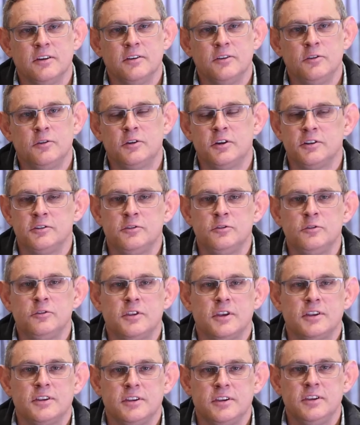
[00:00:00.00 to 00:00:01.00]
You can do
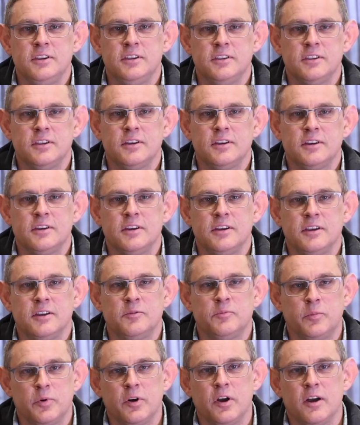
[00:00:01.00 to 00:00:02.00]
that either
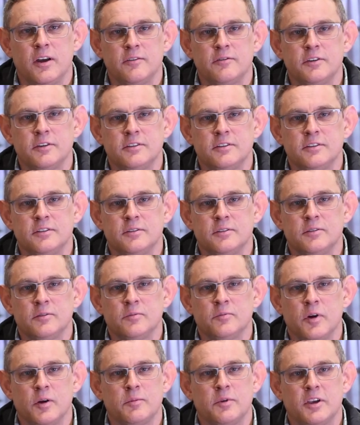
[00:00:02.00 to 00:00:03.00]
in private
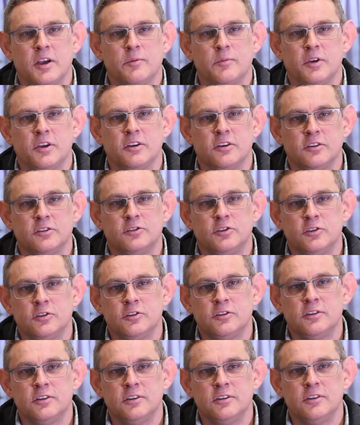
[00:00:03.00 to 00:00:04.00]
by becoming an
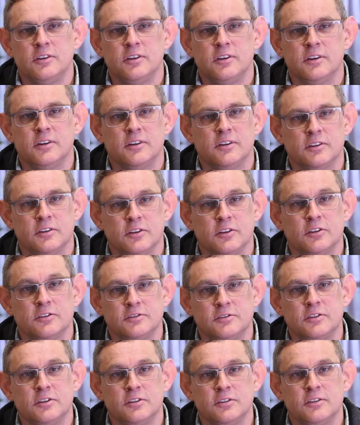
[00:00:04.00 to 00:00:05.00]
attorney in an
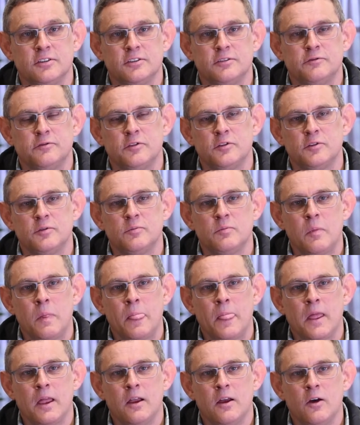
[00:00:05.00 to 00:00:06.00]
attorney's firm
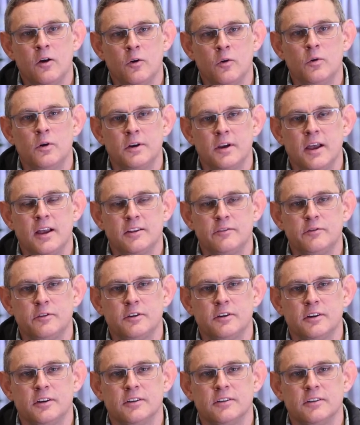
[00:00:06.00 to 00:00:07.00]
or an
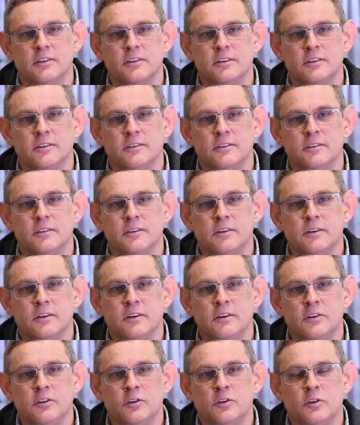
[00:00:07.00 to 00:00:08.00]
advocate.
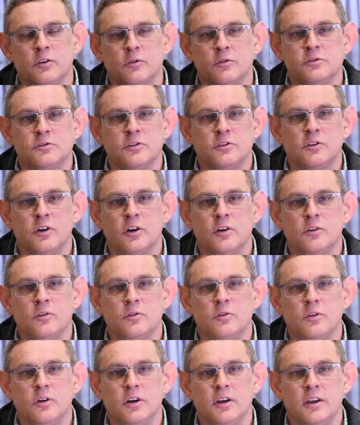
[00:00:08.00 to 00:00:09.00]
You can also
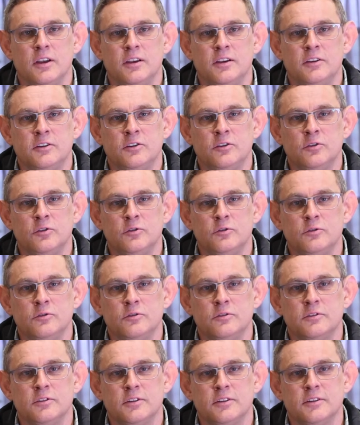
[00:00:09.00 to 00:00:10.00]
go
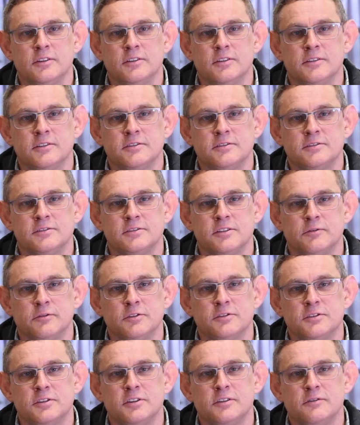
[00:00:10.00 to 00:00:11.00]
into the
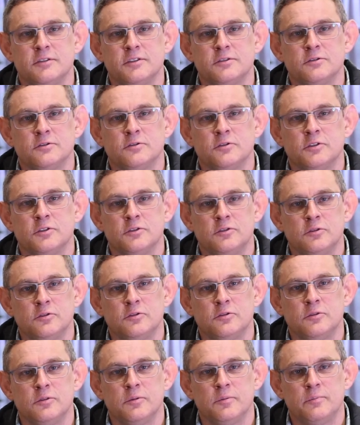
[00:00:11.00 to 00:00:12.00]
civil service or
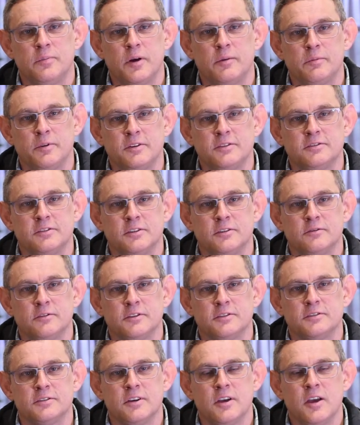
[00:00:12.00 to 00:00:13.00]
into public
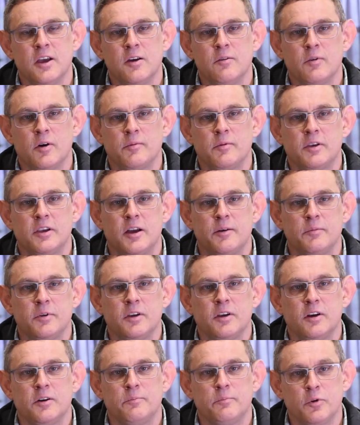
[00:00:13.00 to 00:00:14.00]
service by
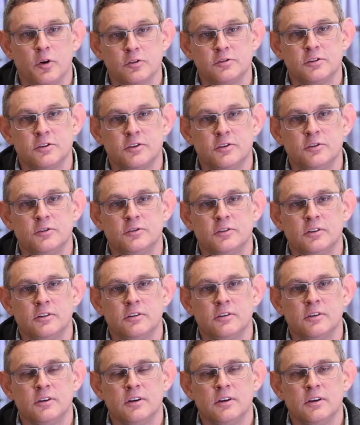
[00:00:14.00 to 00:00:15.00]
becoming a prosecutor